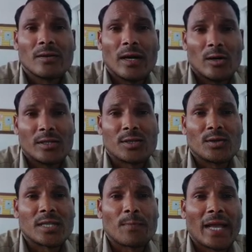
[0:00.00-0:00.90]
also
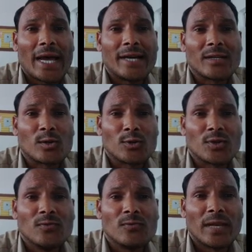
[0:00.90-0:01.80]
supplied
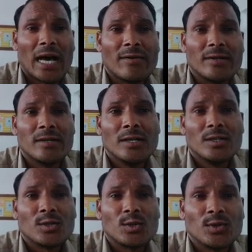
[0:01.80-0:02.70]
kusum
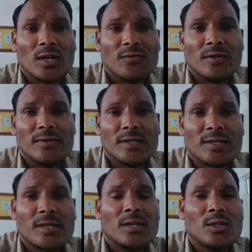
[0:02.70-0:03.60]
flower to the
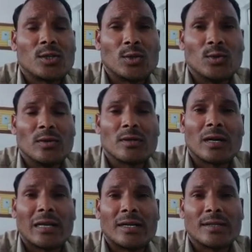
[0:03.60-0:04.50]
weavers to
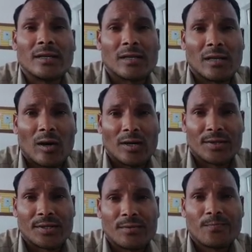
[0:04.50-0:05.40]
color the cloths.